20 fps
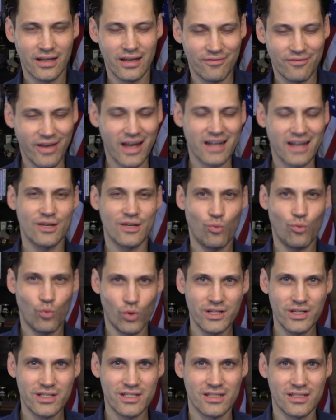In fact, it
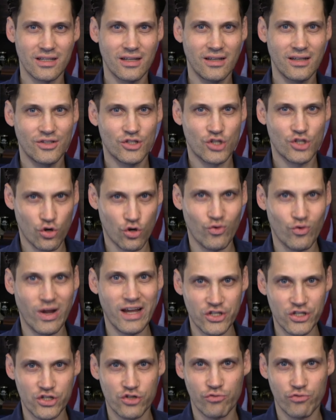was
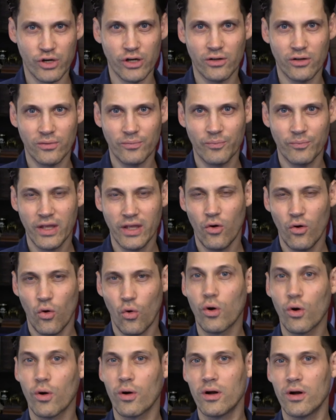terrestrial,
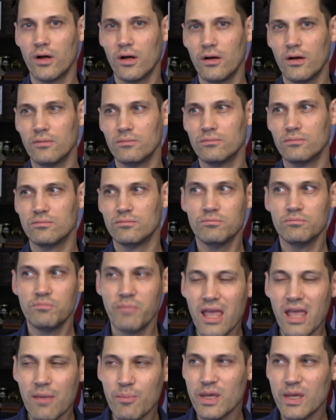or
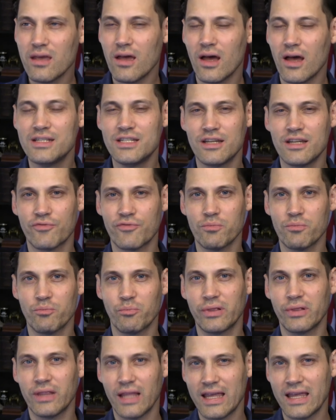maybe a different
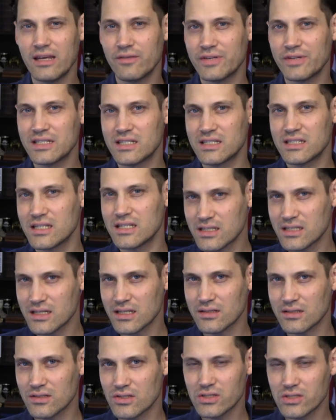plane of
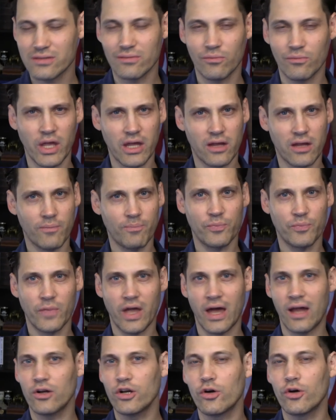existence, like,
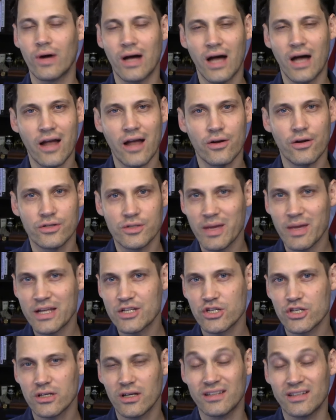I don't know, a higher
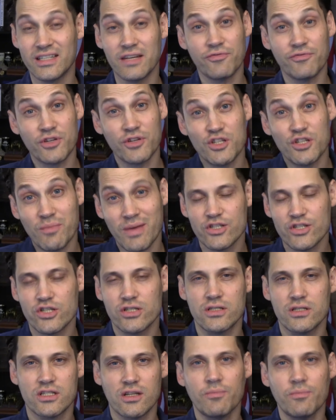dimension, a different
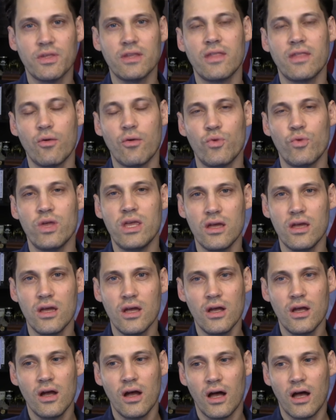dimension, something that we
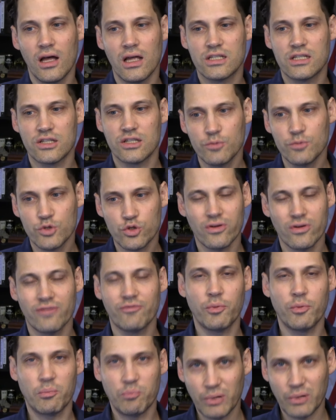some sort
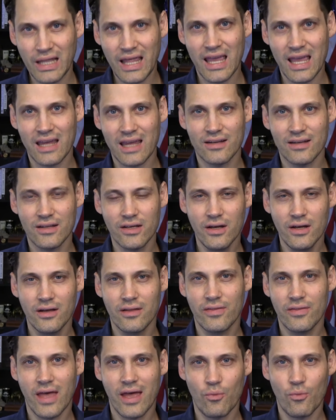of a plane
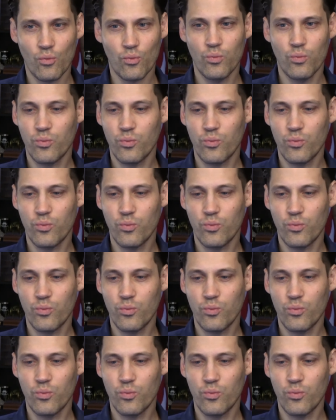that